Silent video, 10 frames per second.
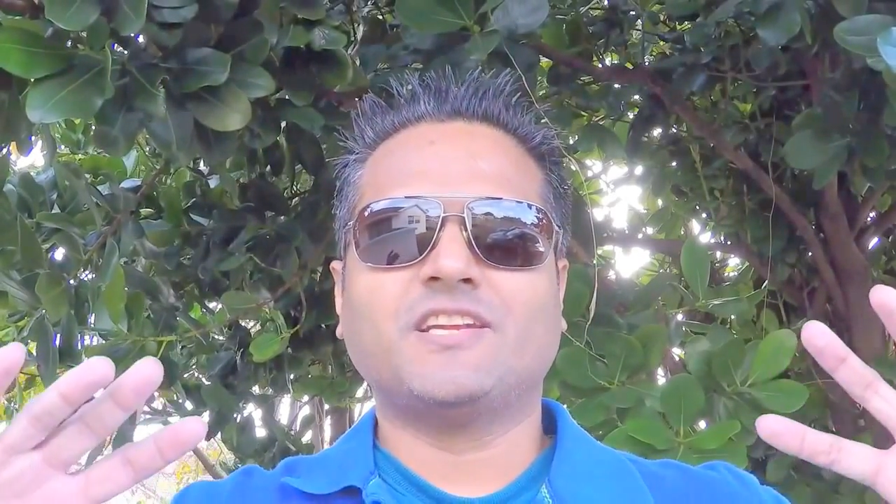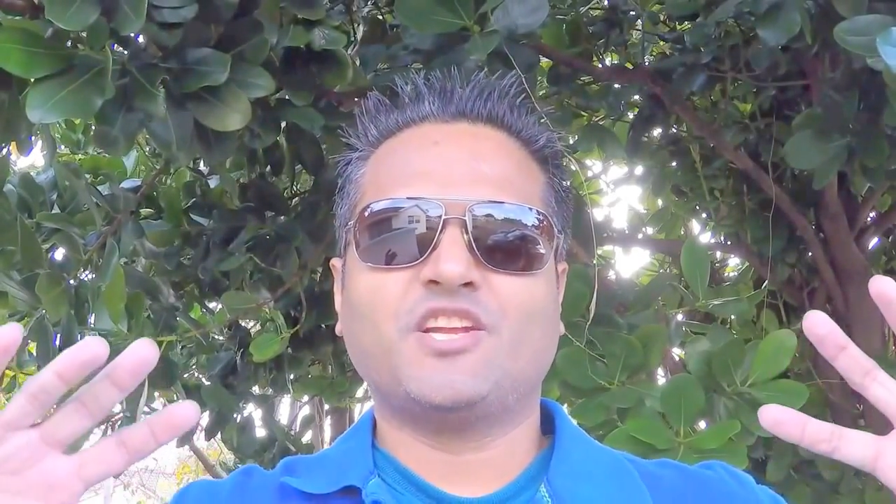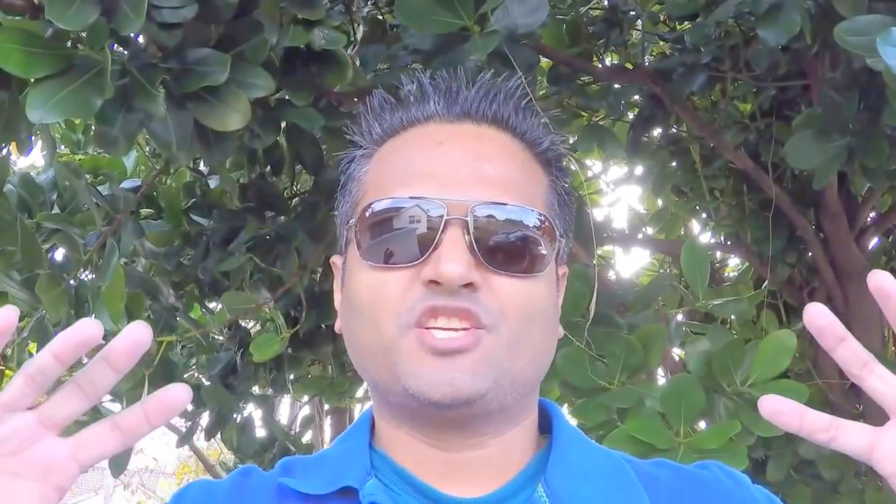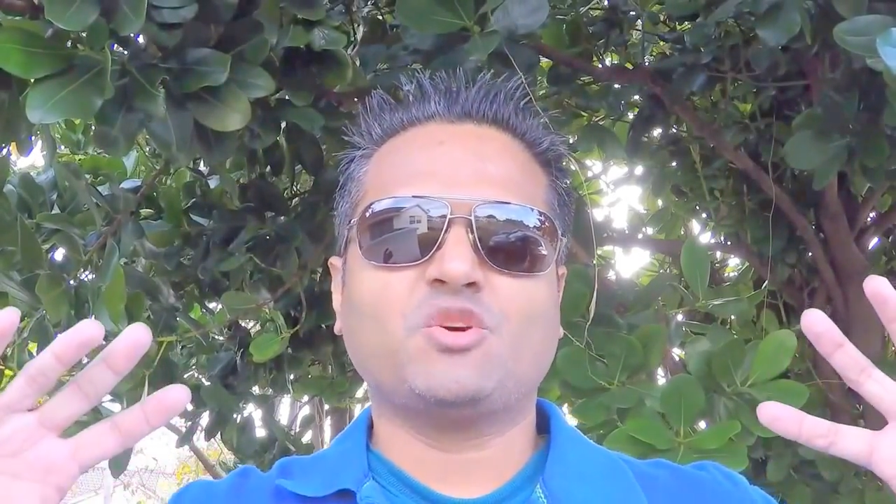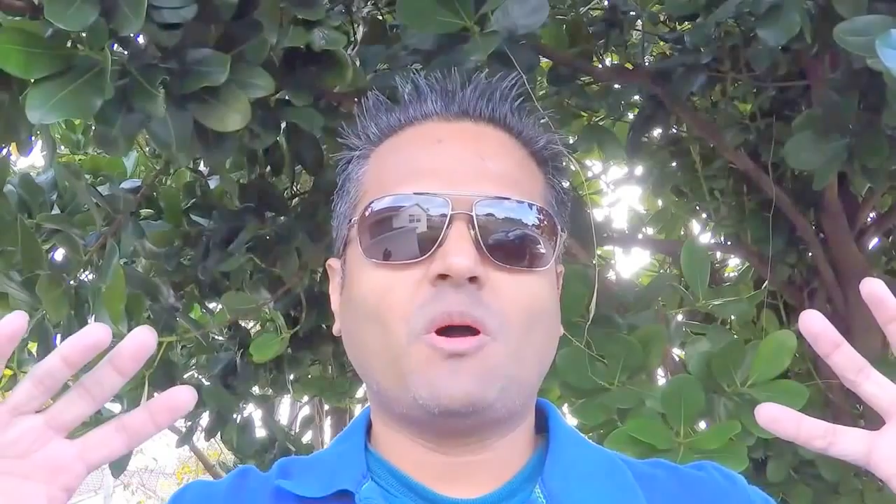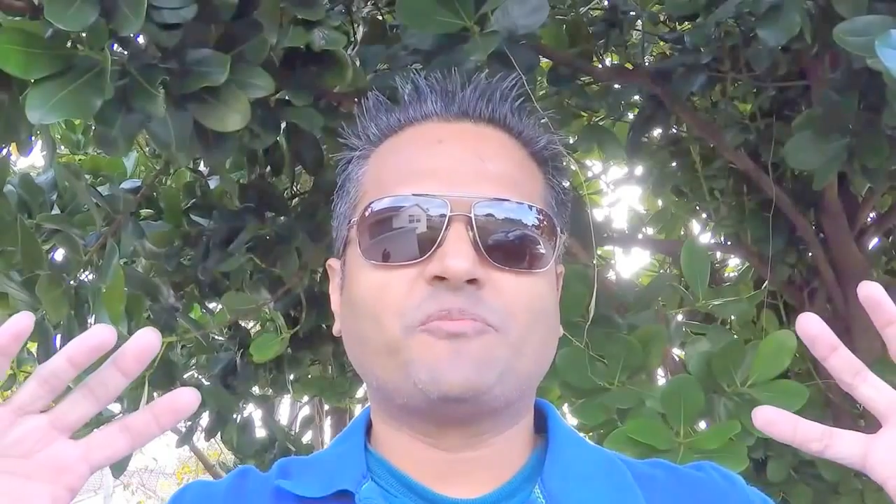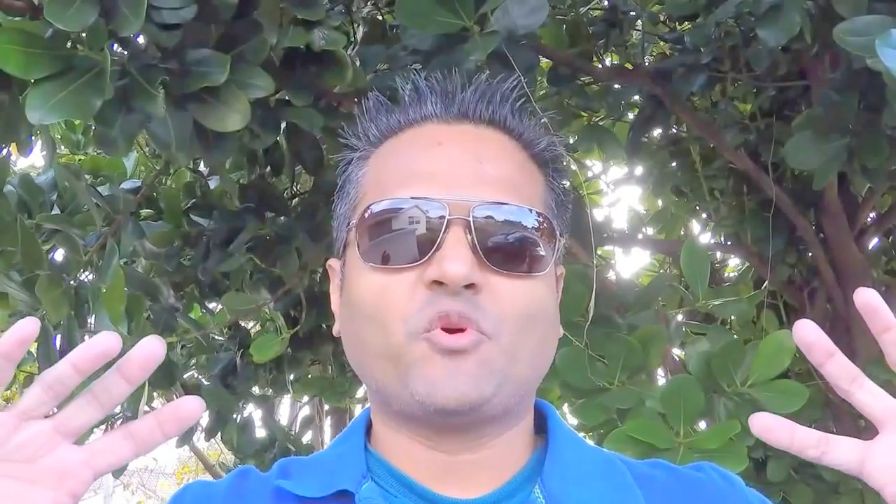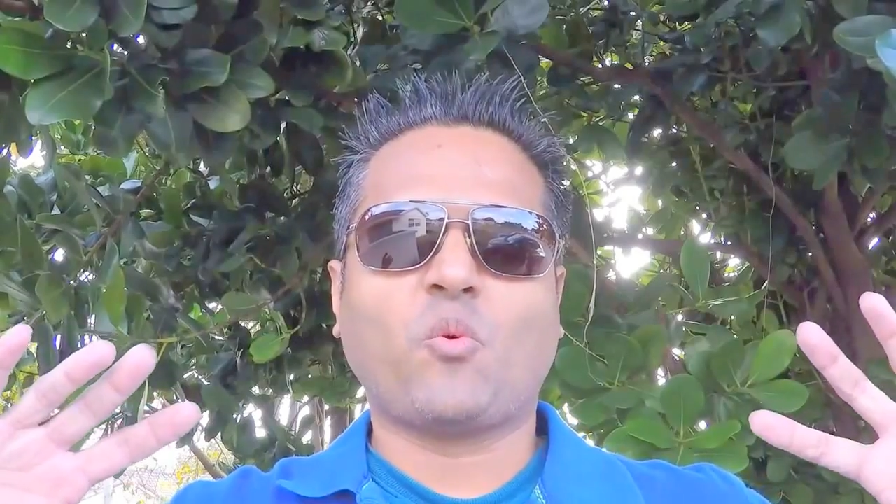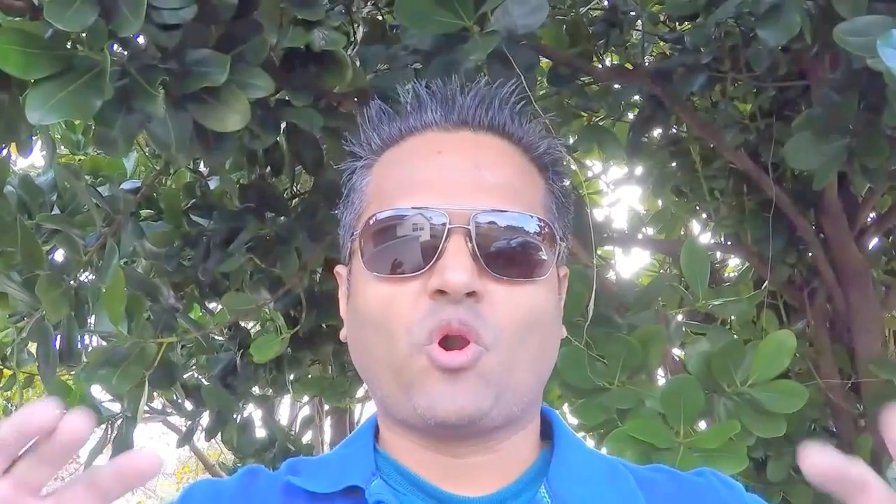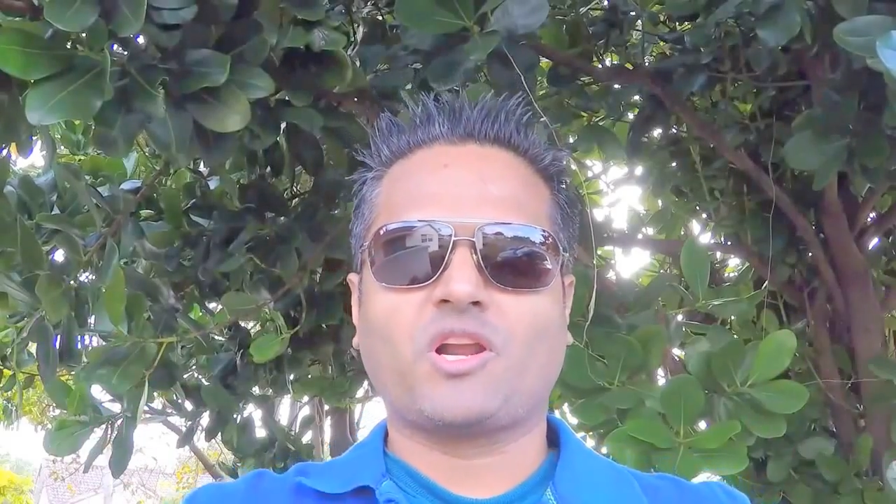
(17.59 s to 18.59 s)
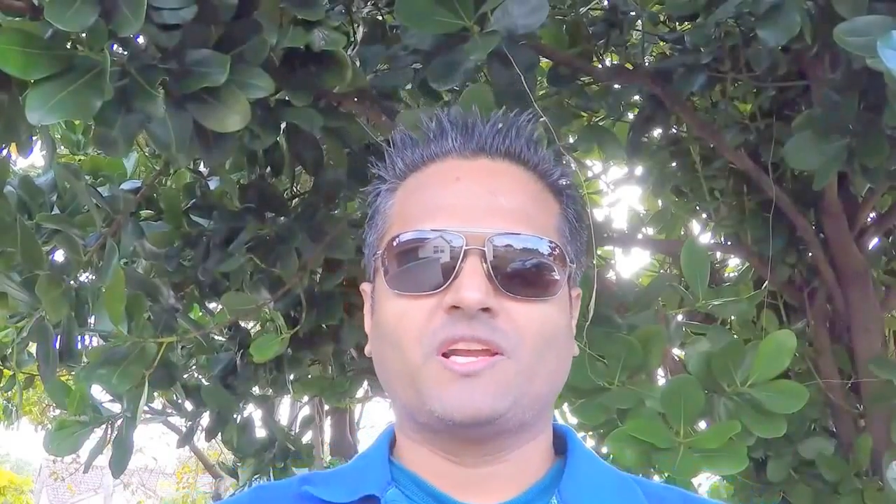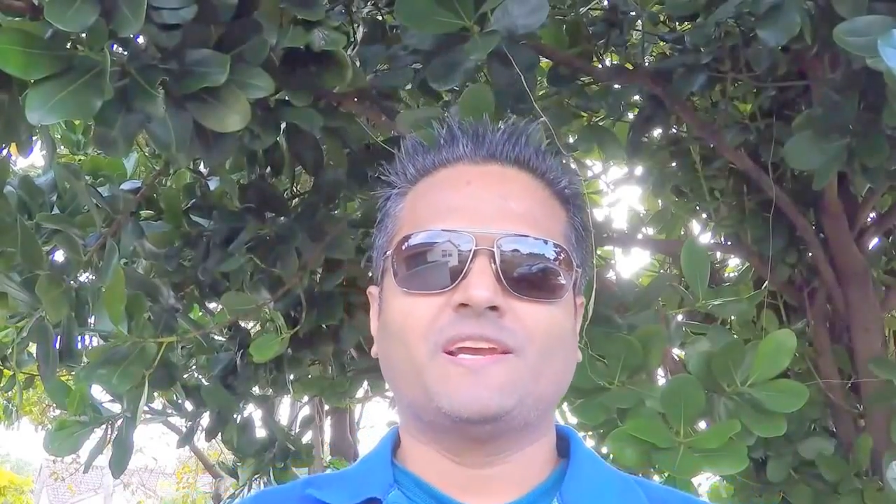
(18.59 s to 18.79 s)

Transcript: didn't show up to work,